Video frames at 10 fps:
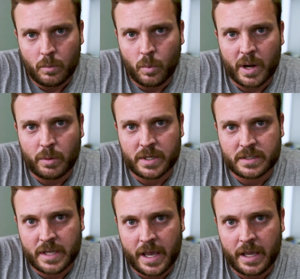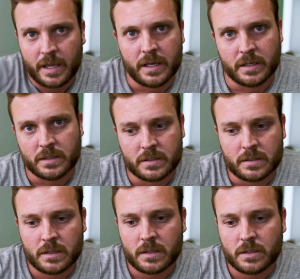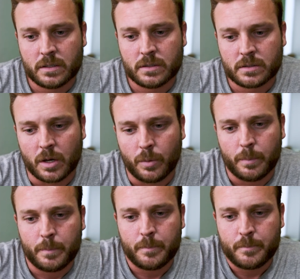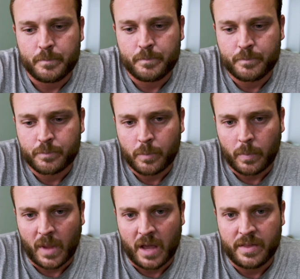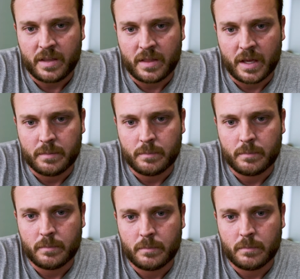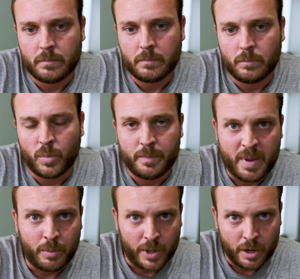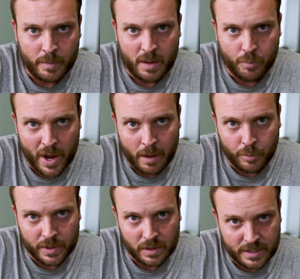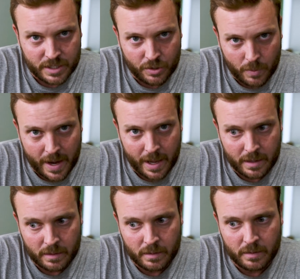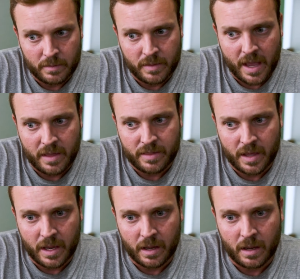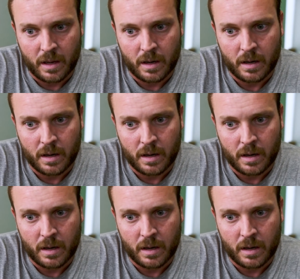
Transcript: what I wanted to say is, so I think that when people hear me break up with Lizzie Grant, they think